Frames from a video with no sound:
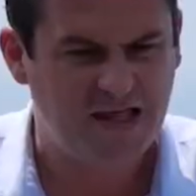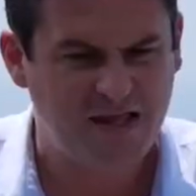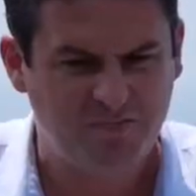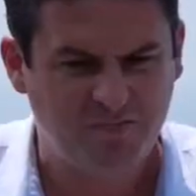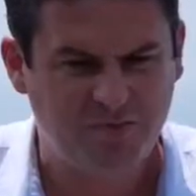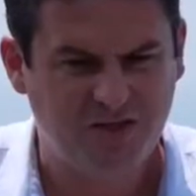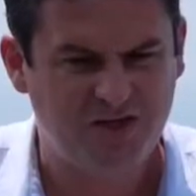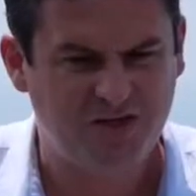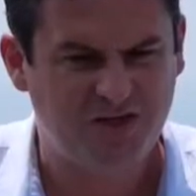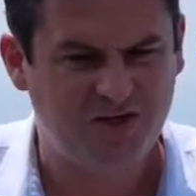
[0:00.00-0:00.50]
and the
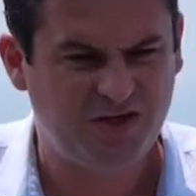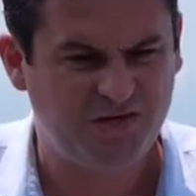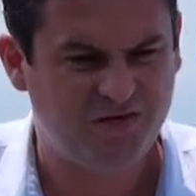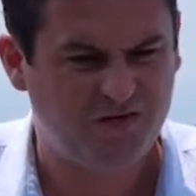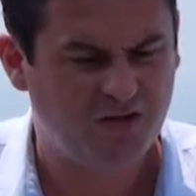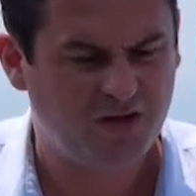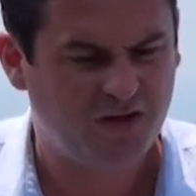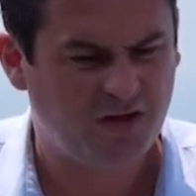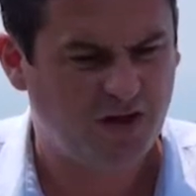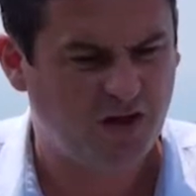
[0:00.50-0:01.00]

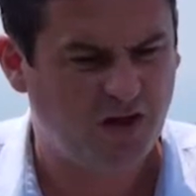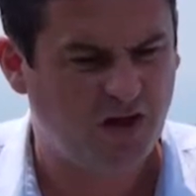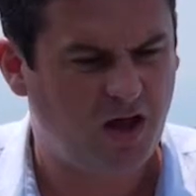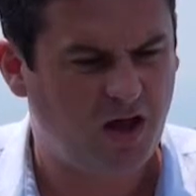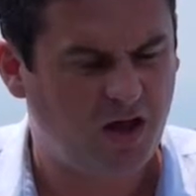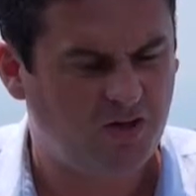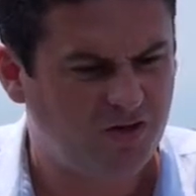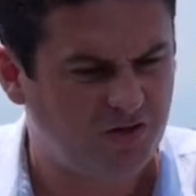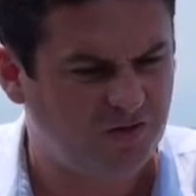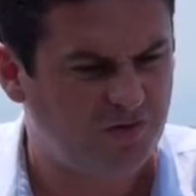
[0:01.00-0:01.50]
beaches
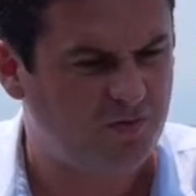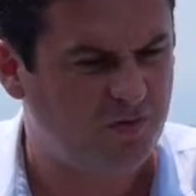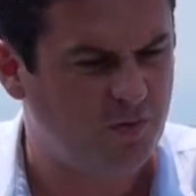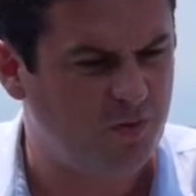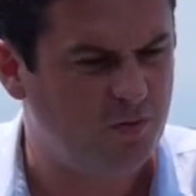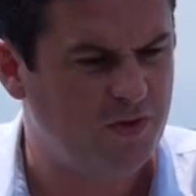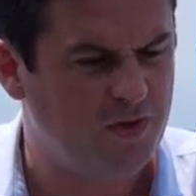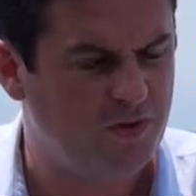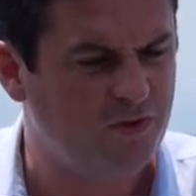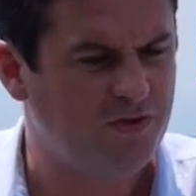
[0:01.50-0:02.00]
are just
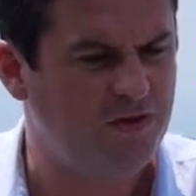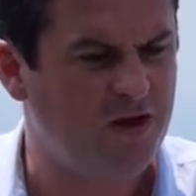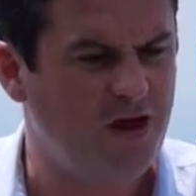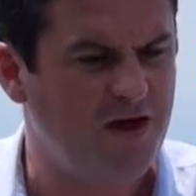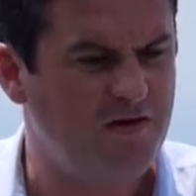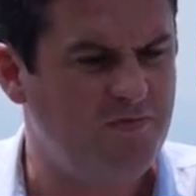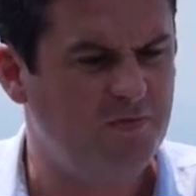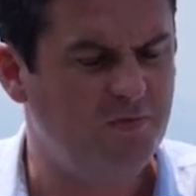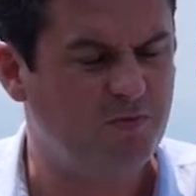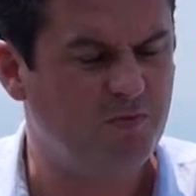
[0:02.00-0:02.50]
full. There was
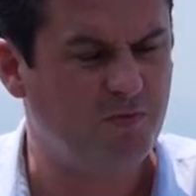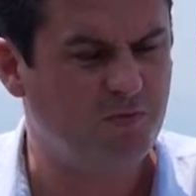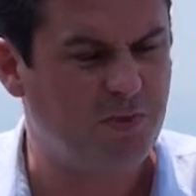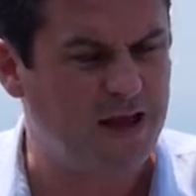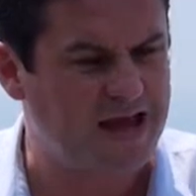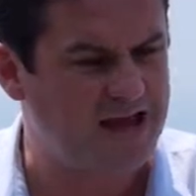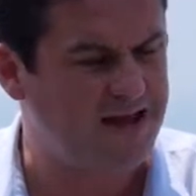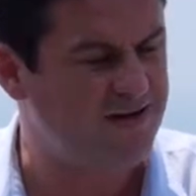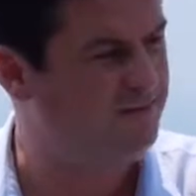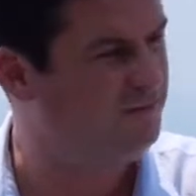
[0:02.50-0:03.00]
live
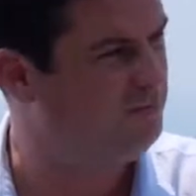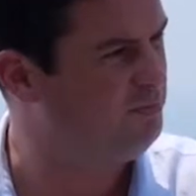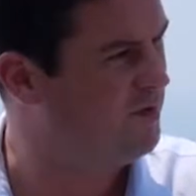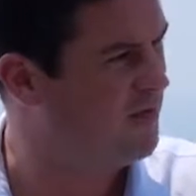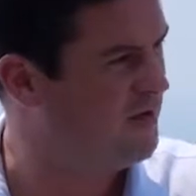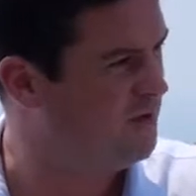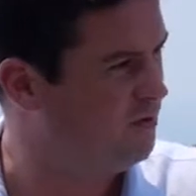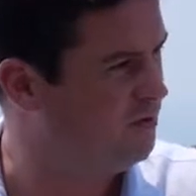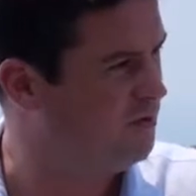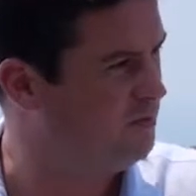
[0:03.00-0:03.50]
bands
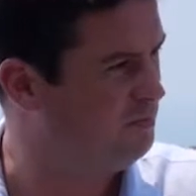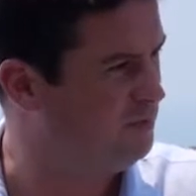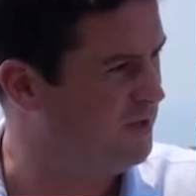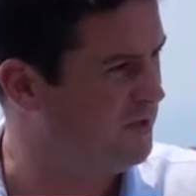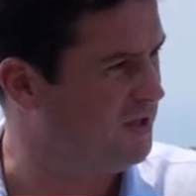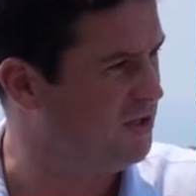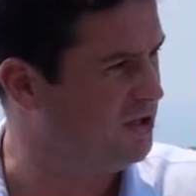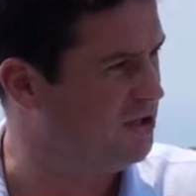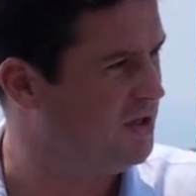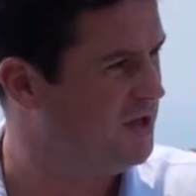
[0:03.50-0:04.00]
playing on the
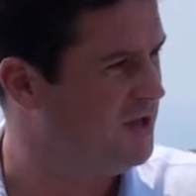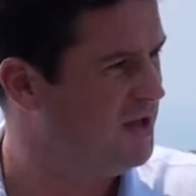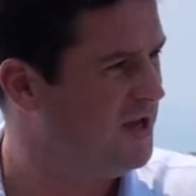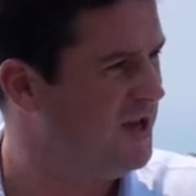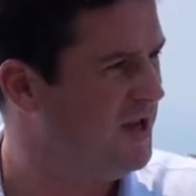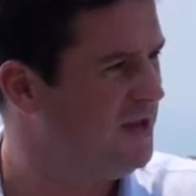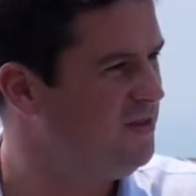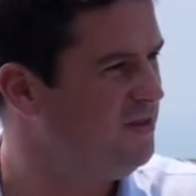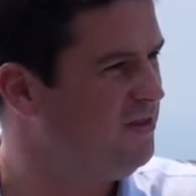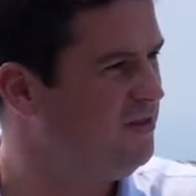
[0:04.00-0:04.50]
beach,
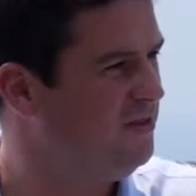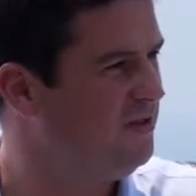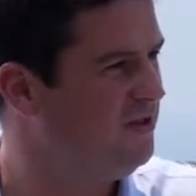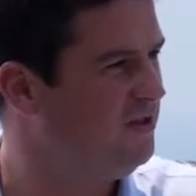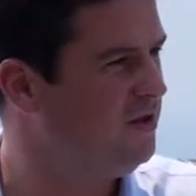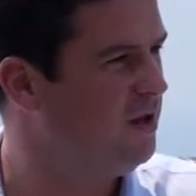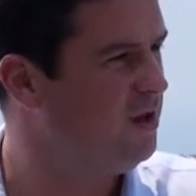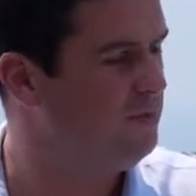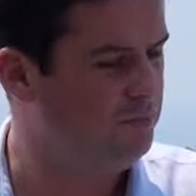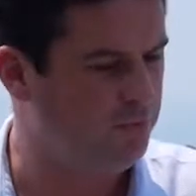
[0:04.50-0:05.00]
and
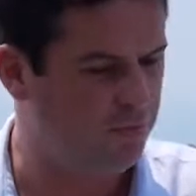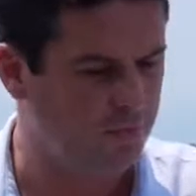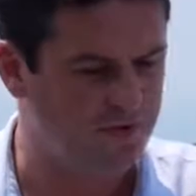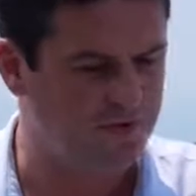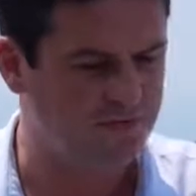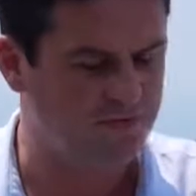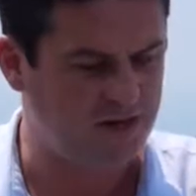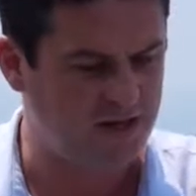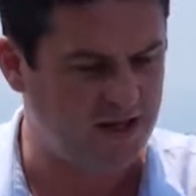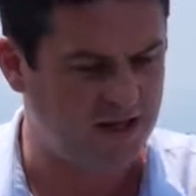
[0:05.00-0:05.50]
at Ploi
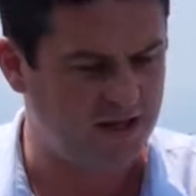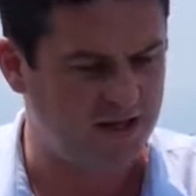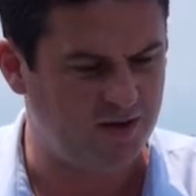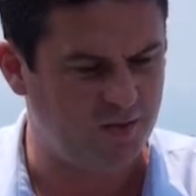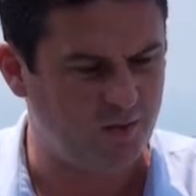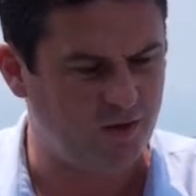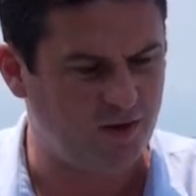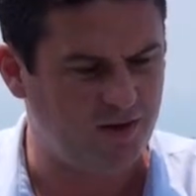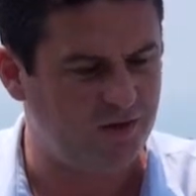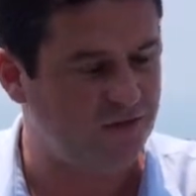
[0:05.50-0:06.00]
To Lay,
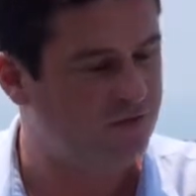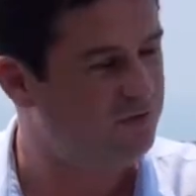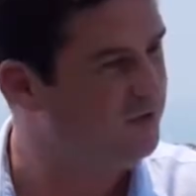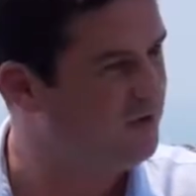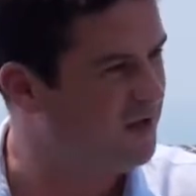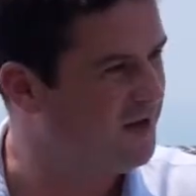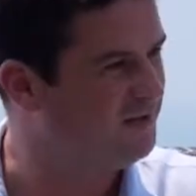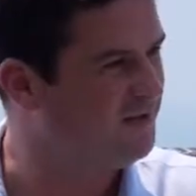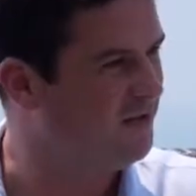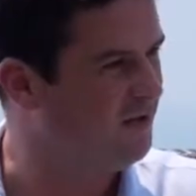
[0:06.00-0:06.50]
where I used to
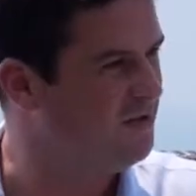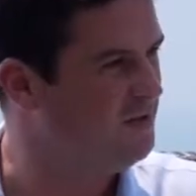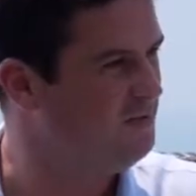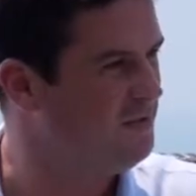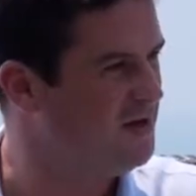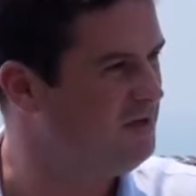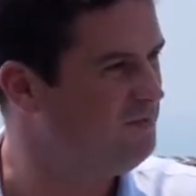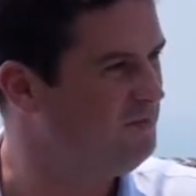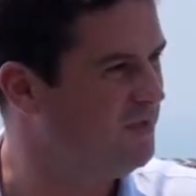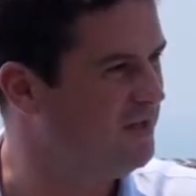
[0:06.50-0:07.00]
like to go on the
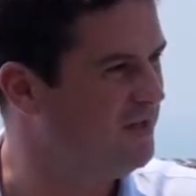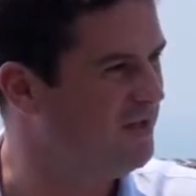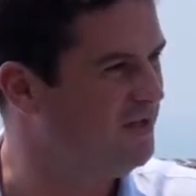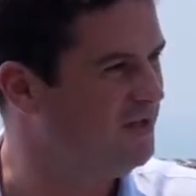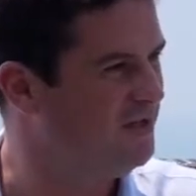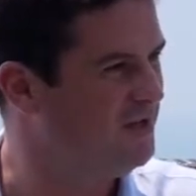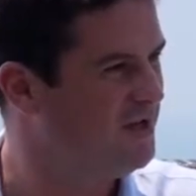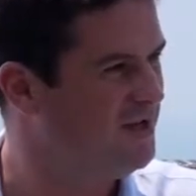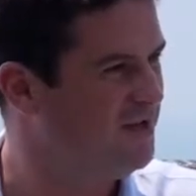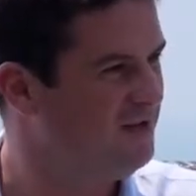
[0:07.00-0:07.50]
main
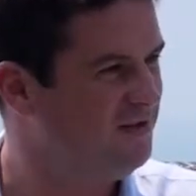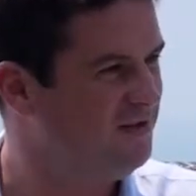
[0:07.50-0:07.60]
beach,